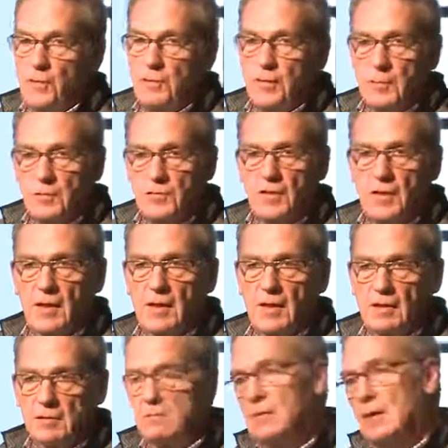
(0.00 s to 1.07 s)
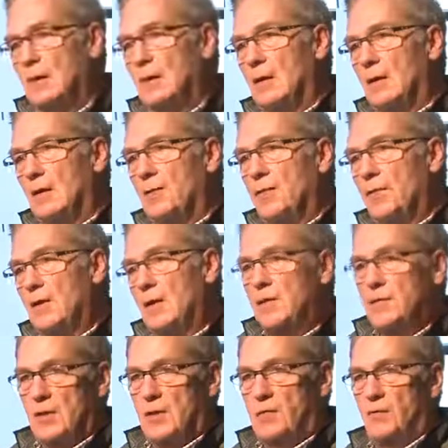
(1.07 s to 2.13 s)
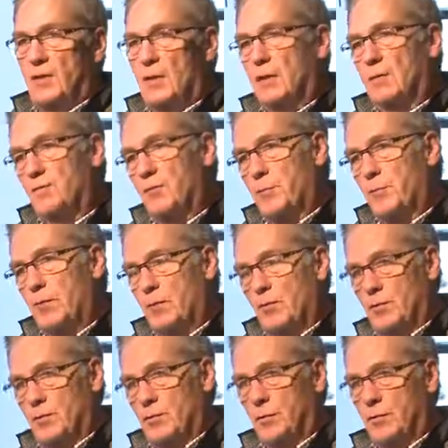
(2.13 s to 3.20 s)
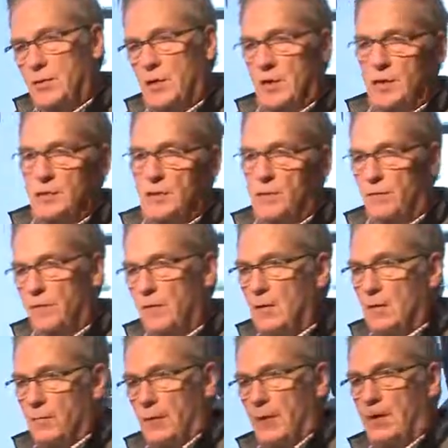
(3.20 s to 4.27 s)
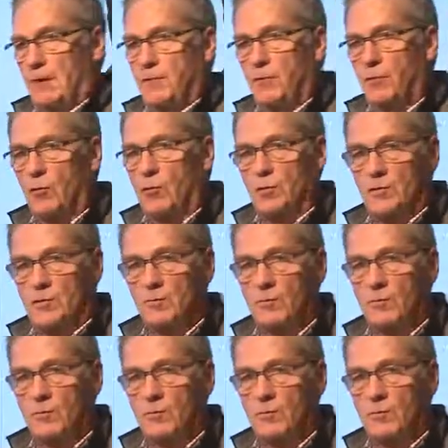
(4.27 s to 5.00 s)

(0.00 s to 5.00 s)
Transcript: of people saying, these are our proposed alternative platforms,